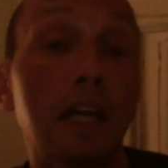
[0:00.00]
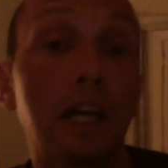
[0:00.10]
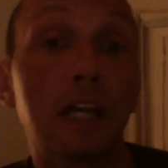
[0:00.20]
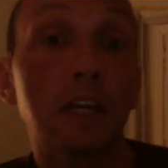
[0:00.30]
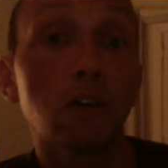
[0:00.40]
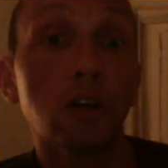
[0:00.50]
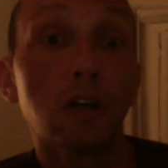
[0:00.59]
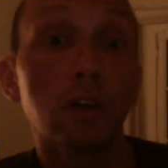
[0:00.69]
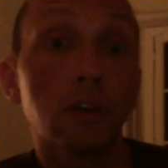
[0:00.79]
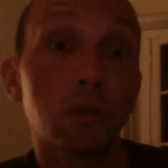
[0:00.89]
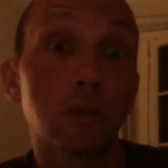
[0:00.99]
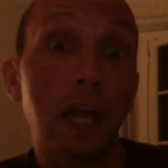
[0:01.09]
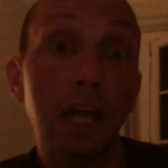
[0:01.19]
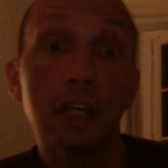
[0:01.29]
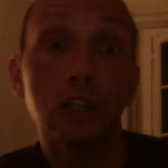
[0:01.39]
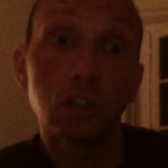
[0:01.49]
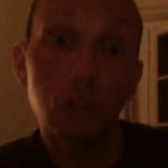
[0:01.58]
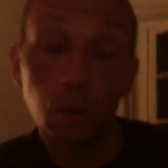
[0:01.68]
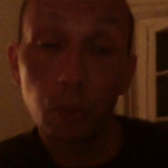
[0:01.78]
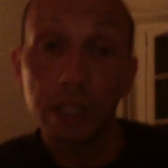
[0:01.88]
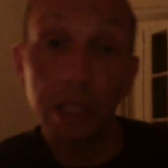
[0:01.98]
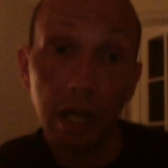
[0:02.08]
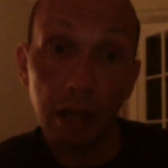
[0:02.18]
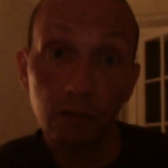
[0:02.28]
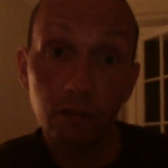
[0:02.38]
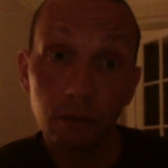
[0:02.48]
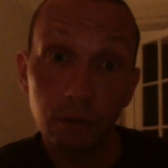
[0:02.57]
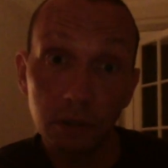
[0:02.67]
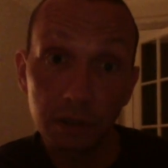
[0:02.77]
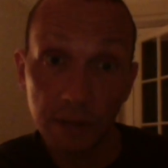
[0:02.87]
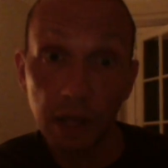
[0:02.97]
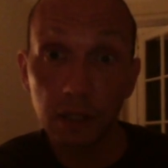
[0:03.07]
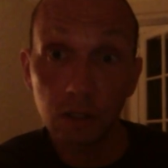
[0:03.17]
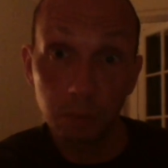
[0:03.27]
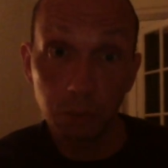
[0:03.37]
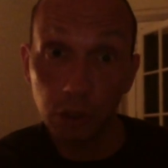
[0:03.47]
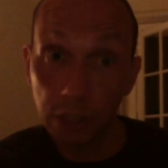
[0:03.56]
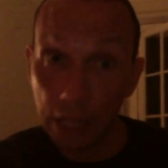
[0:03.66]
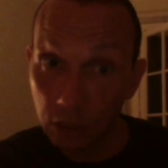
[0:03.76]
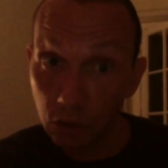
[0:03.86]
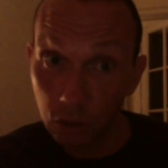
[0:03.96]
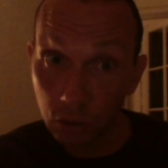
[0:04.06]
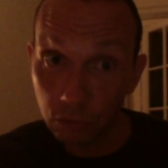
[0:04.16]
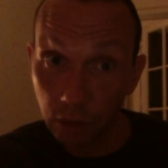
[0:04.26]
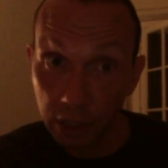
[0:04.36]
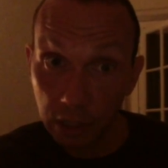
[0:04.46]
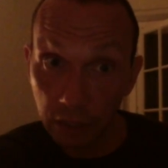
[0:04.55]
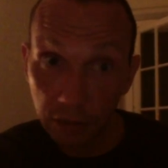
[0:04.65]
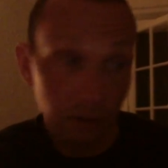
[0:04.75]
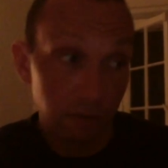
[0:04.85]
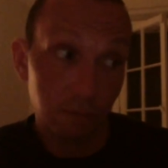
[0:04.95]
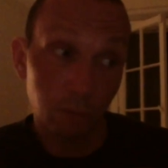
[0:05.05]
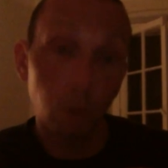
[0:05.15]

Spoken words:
era, the age that we have decided to put an end to, right? And that what